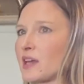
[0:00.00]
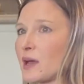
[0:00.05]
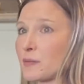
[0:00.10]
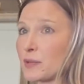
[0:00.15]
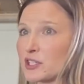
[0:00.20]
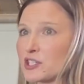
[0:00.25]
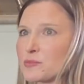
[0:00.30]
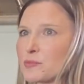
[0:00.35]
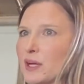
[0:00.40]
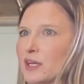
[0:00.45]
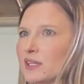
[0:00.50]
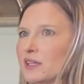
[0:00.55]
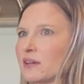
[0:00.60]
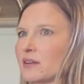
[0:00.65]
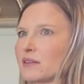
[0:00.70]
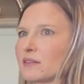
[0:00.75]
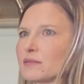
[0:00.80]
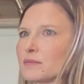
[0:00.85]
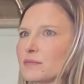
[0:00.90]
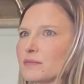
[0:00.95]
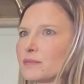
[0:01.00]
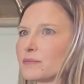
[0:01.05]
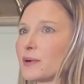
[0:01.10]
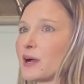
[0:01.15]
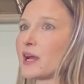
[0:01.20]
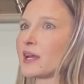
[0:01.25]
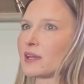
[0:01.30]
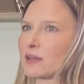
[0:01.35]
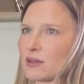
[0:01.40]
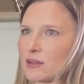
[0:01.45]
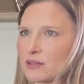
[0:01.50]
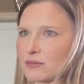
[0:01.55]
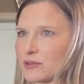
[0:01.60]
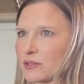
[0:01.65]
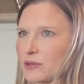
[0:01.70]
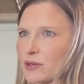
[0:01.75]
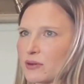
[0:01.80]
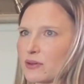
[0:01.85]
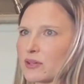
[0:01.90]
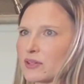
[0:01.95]
that much money on buying all of
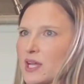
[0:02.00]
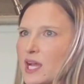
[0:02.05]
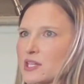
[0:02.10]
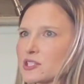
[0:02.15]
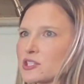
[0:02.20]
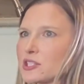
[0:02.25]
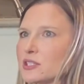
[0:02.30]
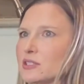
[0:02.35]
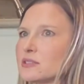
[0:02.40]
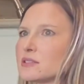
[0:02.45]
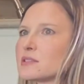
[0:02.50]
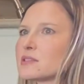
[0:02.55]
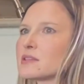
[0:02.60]
their own collections.